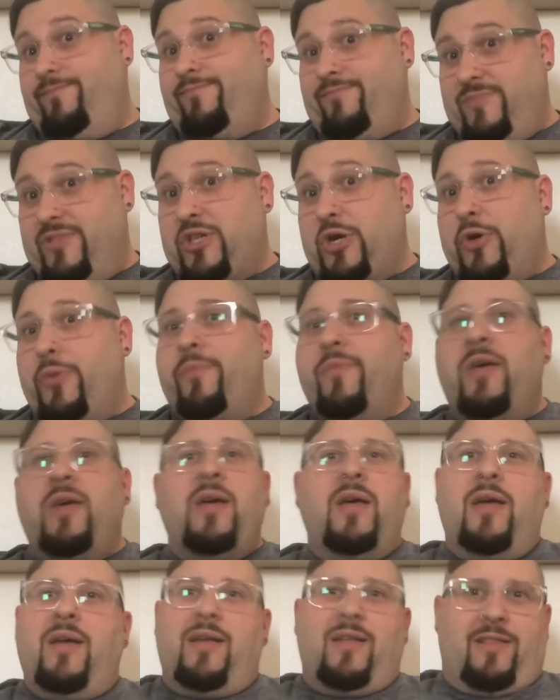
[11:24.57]
So
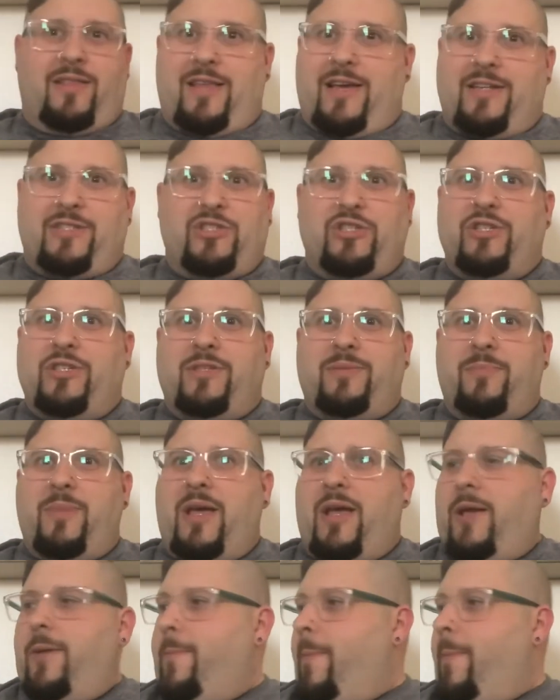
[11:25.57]
that's just me.